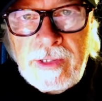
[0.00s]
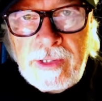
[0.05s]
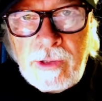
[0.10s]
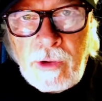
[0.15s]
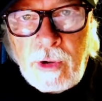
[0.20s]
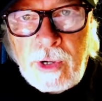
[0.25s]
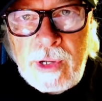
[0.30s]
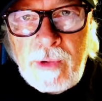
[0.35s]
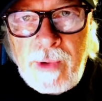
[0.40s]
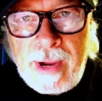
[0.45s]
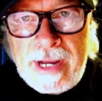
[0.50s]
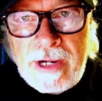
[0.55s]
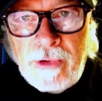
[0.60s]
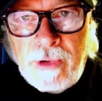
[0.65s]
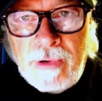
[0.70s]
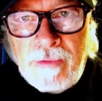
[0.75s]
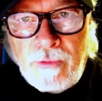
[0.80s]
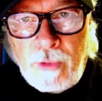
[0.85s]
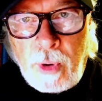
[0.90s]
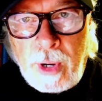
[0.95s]
The only way to
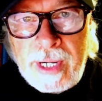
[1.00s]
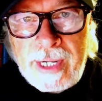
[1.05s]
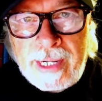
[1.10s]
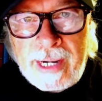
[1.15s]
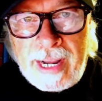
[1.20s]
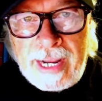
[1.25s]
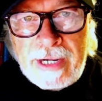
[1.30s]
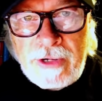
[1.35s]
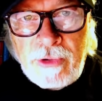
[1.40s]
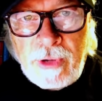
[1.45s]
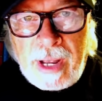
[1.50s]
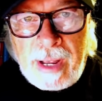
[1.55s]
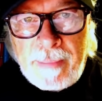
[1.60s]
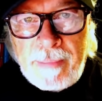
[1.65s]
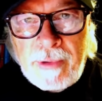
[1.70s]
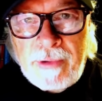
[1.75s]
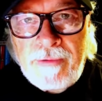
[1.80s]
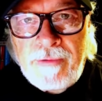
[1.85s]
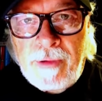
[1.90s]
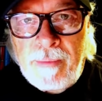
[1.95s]
avoid an
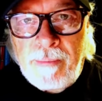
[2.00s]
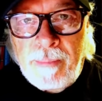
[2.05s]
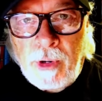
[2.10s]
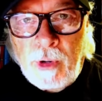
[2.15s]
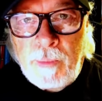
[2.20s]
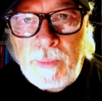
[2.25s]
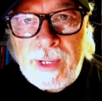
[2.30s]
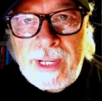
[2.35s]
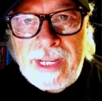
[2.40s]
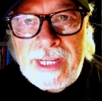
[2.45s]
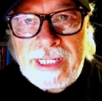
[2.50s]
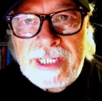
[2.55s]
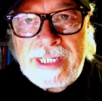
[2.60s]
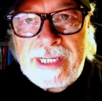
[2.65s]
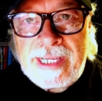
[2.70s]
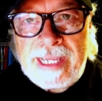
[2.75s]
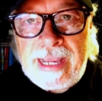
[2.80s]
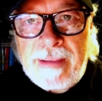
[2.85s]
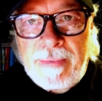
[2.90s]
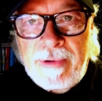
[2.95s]
eyedropper from burping is to
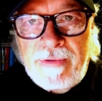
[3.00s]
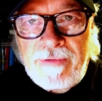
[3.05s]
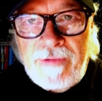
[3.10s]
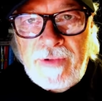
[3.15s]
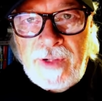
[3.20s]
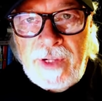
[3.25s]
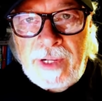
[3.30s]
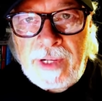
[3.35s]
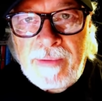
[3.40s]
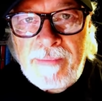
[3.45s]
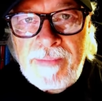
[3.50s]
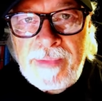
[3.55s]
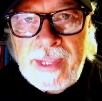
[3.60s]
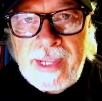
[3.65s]
keep it full.